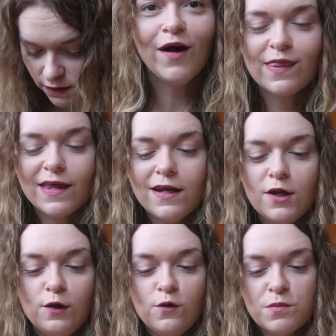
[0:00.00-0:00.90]
I
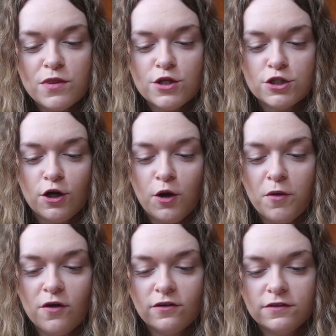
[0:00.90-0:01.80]
then loop the
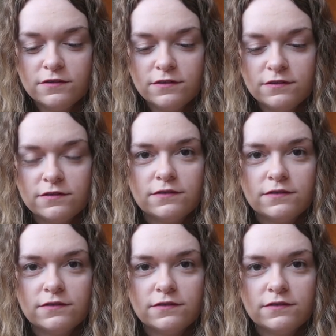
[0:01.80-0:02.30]
charm on.